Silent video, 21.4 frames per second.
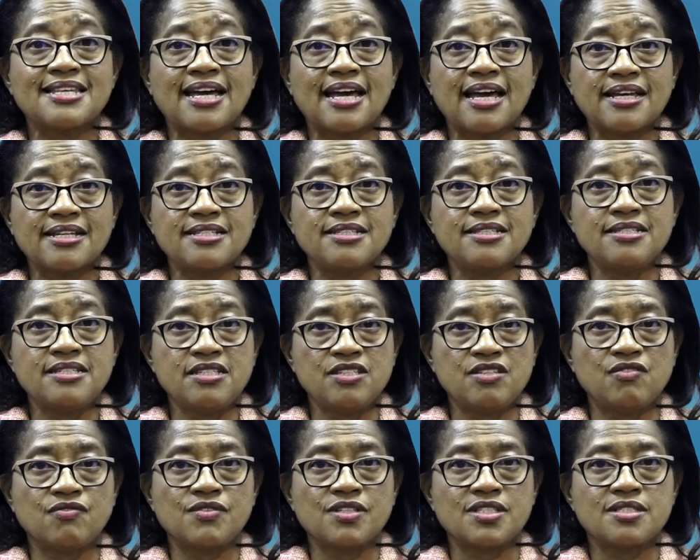and
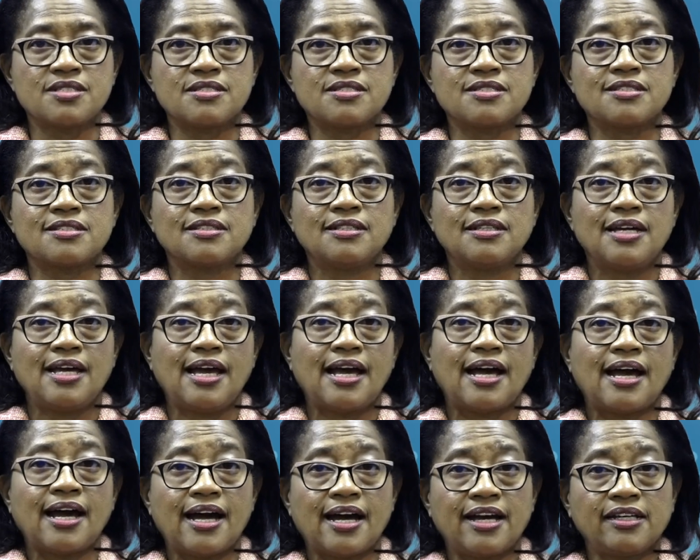Nevis
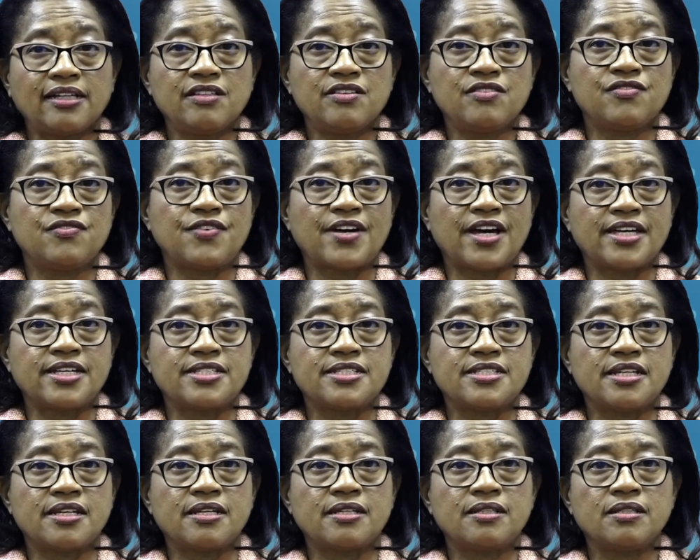are
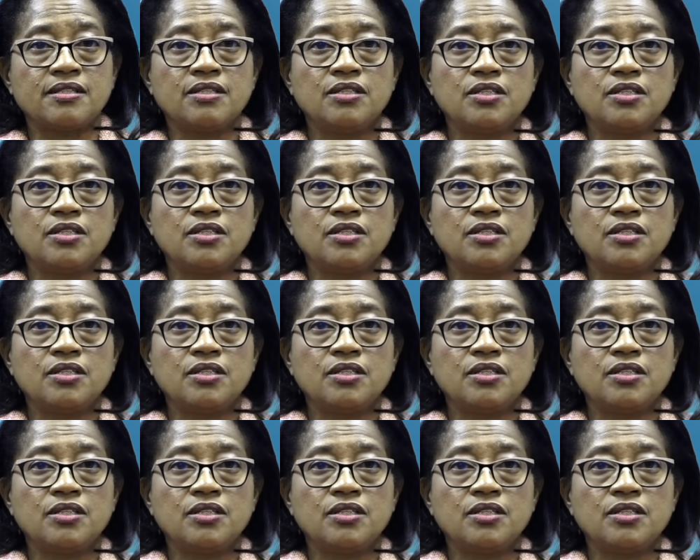invited